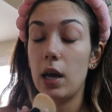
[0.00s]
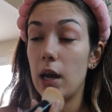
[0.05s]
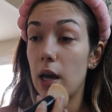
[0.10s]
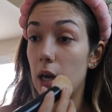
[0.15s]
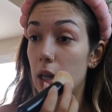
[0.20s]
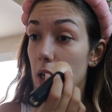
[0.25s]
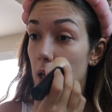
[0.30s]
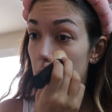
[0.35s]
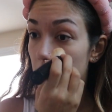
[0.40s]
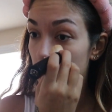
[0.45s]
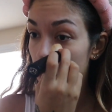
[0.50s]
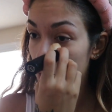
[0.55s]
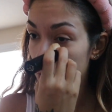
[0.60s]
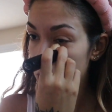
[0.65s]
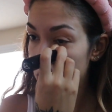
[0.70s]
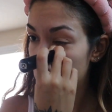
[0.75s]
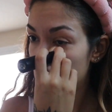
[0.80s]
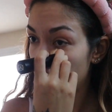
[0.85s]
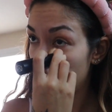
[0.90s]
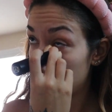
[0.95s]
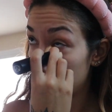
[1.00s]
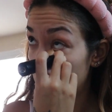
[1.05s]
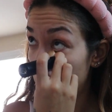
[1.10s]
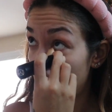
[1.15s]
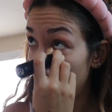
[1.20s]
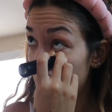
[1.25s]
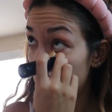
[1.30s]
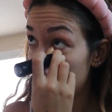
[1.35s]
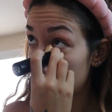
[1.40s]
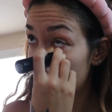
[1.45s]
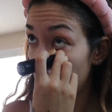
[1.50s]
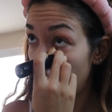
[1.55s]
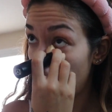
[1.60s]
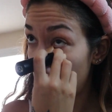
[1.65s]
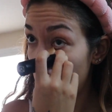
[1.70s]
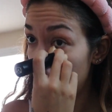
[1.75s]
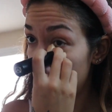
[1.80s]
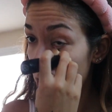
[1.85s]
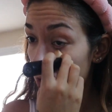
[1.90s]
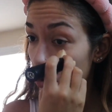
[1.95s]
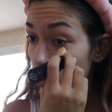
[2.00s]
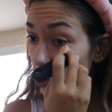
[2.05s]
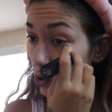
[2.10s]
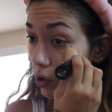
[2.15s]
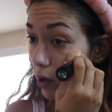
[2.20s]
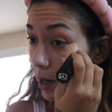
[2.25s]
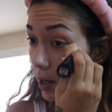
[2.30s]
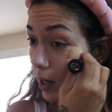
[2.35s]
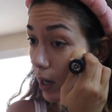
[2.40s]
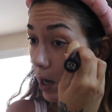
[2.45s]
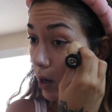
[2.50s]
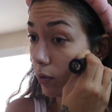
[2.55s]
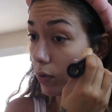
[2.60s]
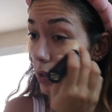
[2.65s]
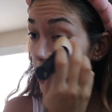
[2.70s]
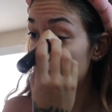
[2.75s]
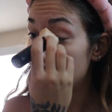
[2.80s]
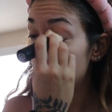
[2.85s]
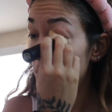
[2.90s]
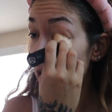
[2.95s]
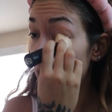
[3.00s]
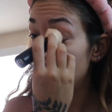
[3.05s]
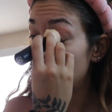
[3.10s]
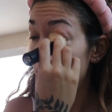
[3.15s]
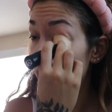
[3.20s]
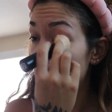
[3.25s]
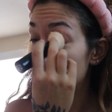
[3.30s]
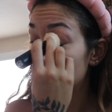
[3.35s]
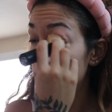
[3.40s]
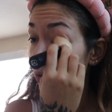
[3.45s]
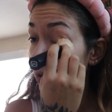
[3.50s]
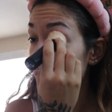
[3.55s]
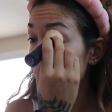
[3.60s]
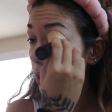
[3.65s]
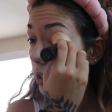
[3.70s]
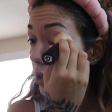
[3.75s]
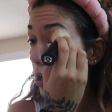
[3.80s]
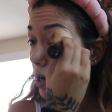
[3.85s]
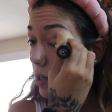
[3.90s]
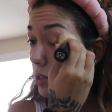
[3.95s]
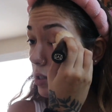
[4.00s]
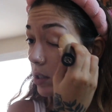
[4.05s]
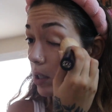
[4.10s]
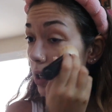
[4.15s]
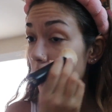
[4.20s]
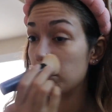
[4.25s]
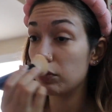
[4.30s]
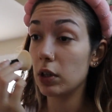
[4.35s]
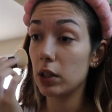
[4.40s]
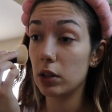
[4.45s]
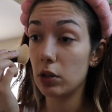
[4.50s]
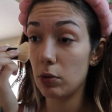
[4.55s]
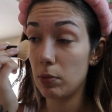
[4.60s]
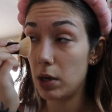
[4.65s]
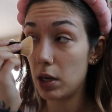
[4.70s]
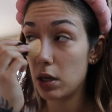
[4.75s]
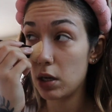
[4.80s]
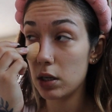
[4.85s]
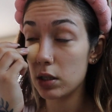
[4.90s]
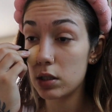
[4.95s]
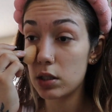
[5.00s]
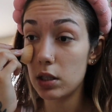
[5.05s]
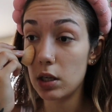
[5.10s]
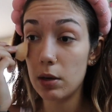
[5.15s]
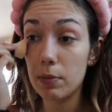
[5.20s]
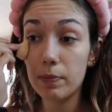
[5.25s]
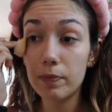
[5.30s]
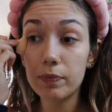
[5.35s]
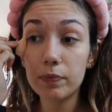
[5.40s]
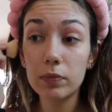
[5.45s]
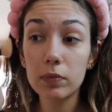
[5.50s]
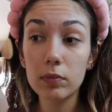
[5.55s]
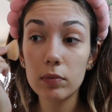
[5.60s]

and everyone swears by it. So I wanted to try it out and see if it's really God's gift like they're making it seem.